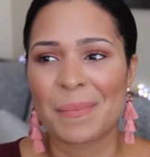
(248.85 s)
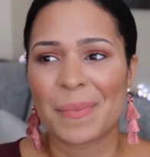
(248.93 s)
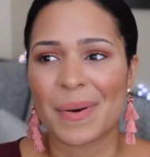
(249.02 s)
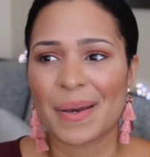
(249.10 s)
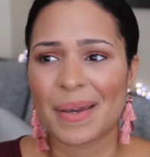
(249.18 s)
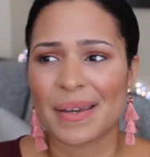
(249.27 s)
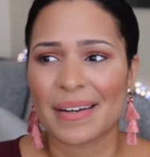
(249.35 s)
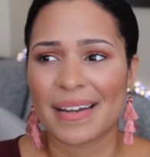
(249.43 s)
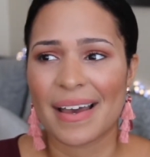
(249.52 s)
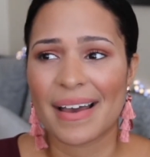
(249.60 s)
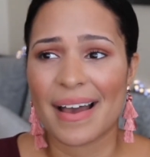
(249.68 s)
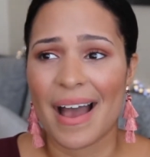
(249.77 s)
But
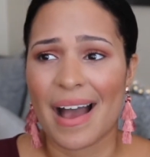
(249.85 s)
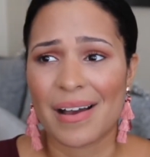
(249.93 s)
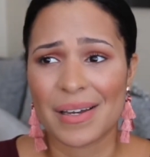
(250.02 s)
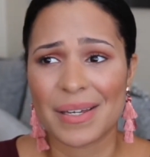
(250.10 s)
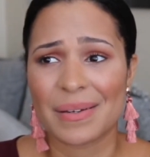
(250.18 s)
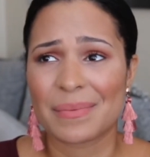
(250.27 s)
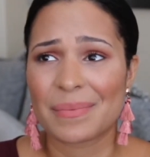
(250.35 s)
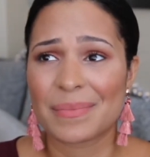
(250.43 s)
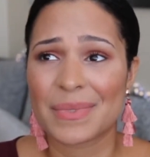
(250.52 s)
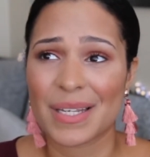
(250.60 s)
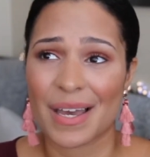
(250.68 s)
I